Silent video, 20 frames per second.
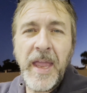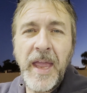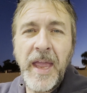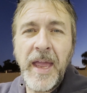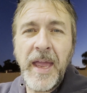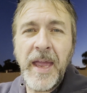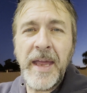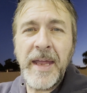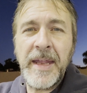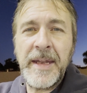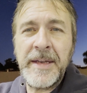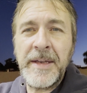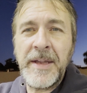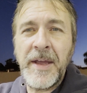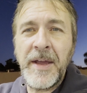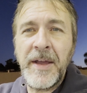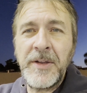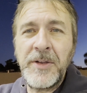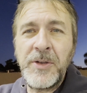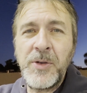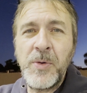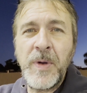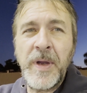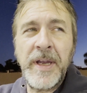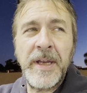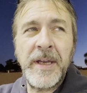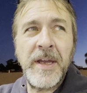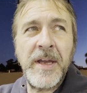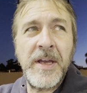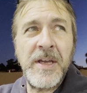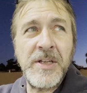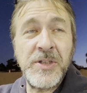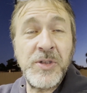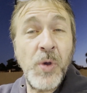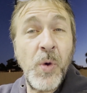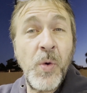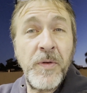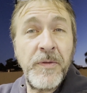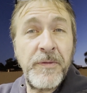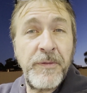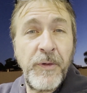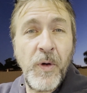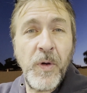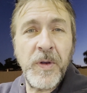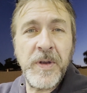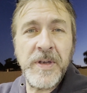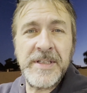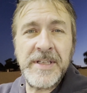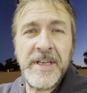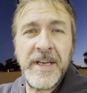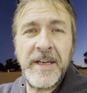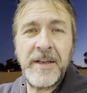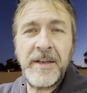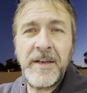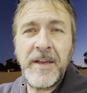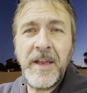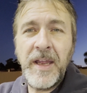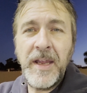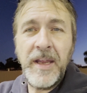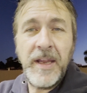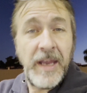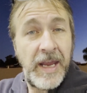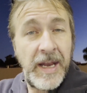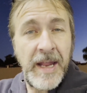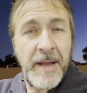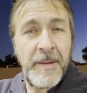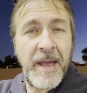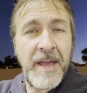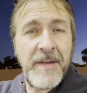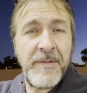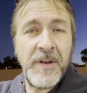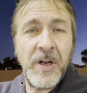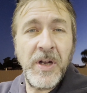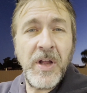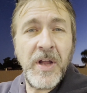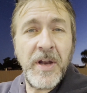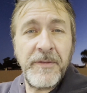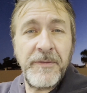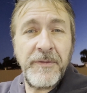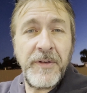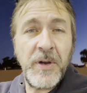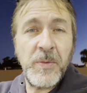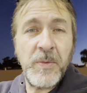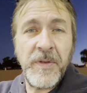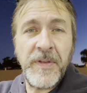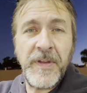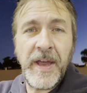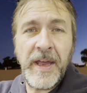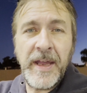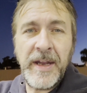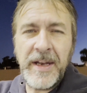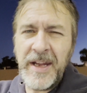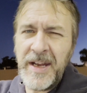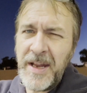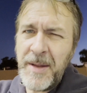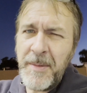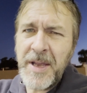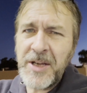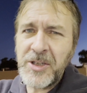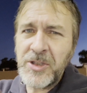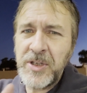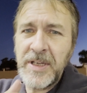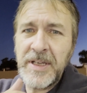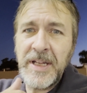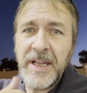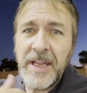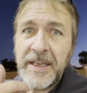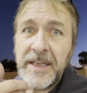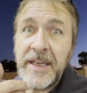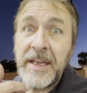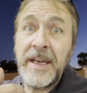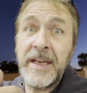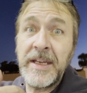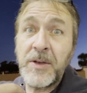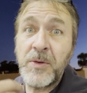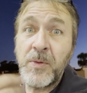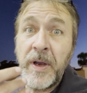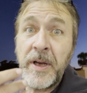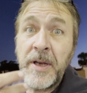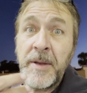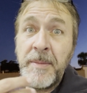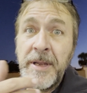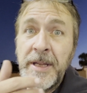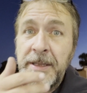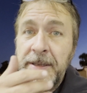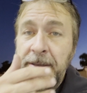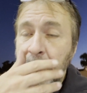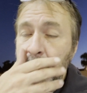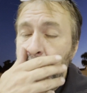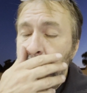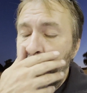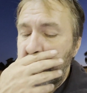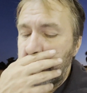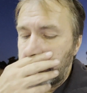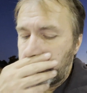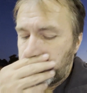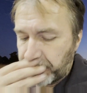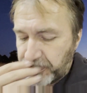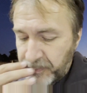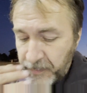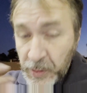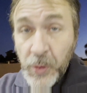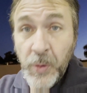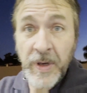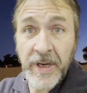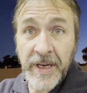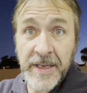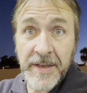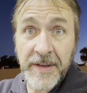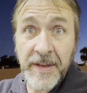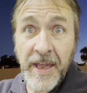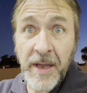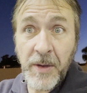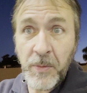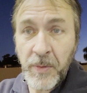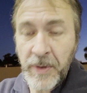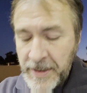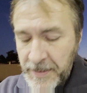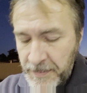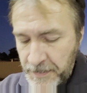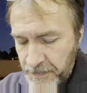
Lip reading: and doing zone focusing, and I'm having a lot of fun with that, and I'm actually liking it quite a bit, doing it that way.